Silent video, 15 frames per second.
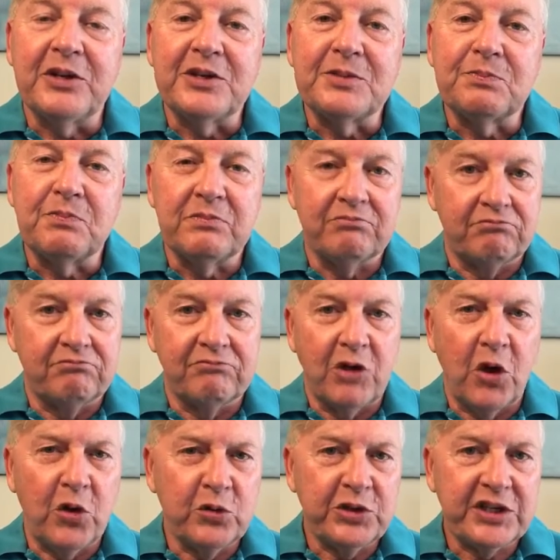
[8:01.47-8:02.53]
was
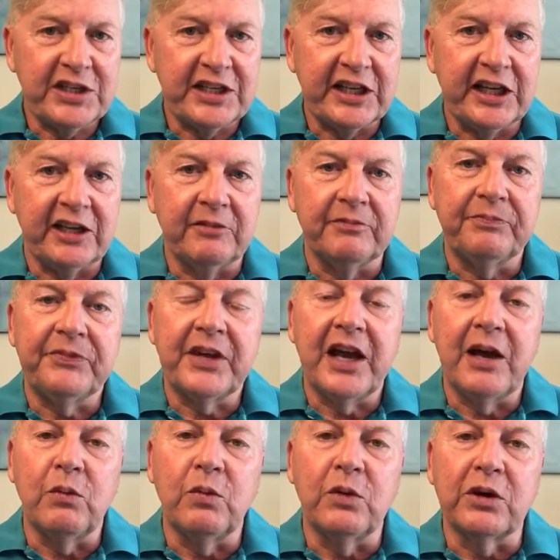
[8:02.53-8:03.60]
hosting
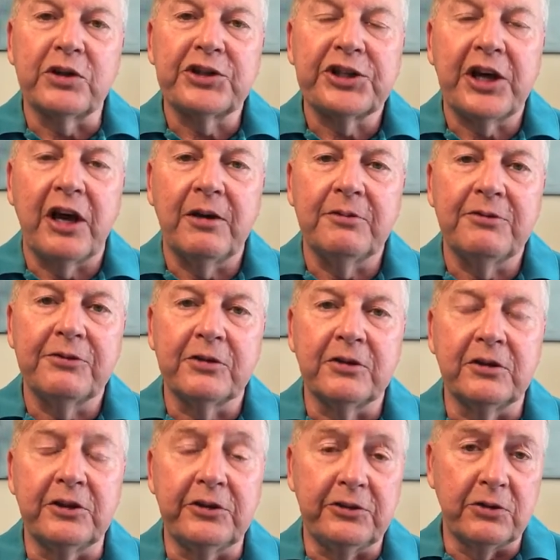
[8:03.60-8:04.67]
a workshop
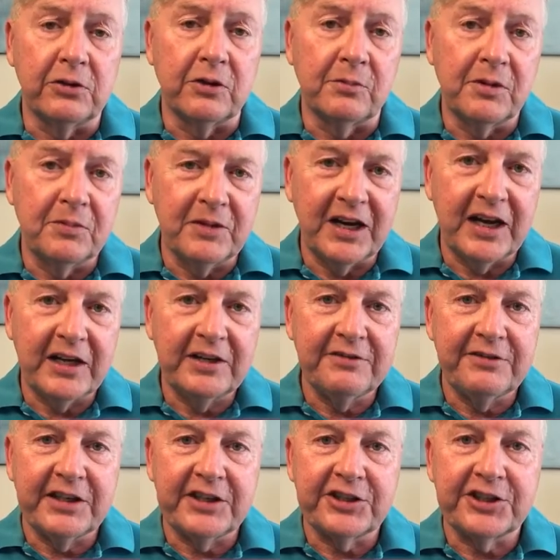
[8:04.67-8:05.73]
for Norma
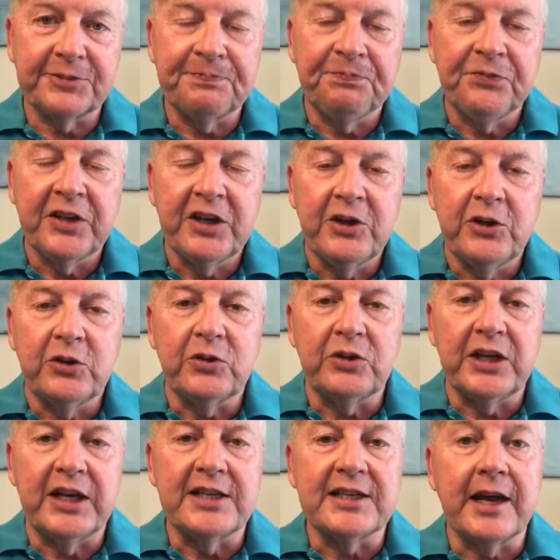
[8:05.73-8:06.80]
Milanovic, who
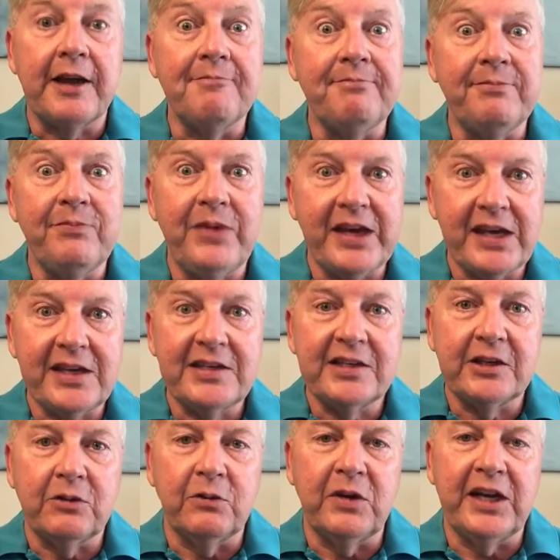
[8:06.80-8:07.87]
does
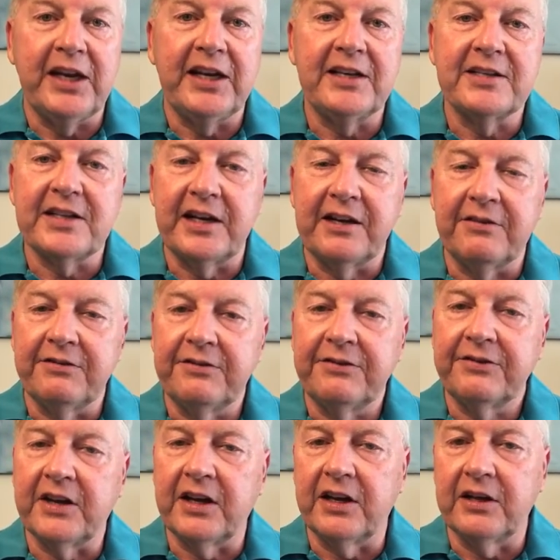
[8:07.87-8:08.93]
amazing readings that have
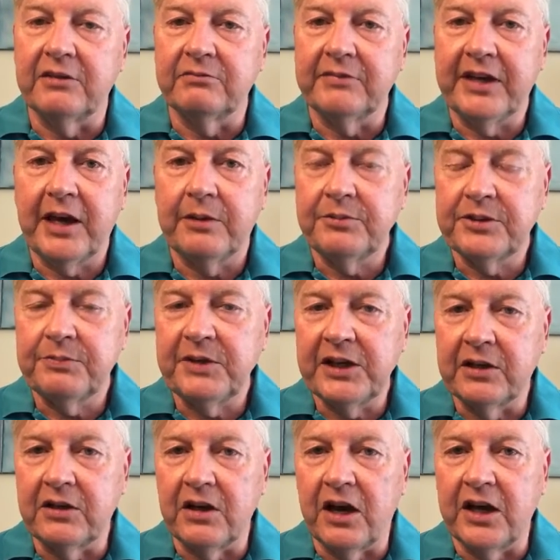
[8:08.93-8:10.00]
helped me
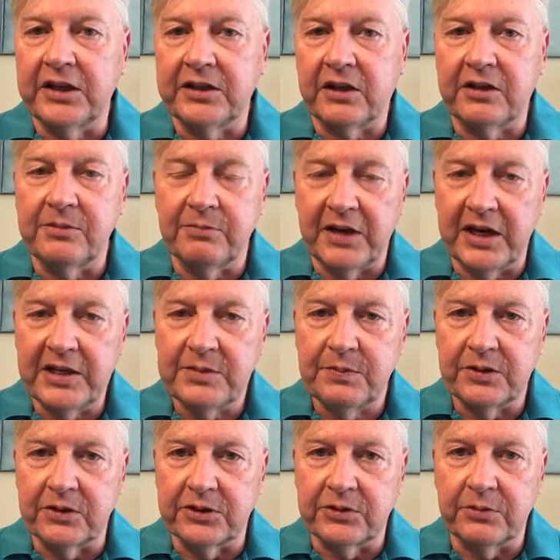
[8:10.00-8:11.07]
a lot on my
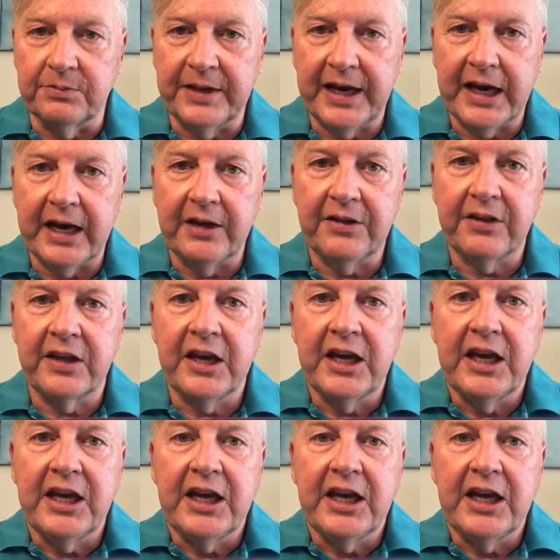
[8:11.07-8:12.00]
spiritual path.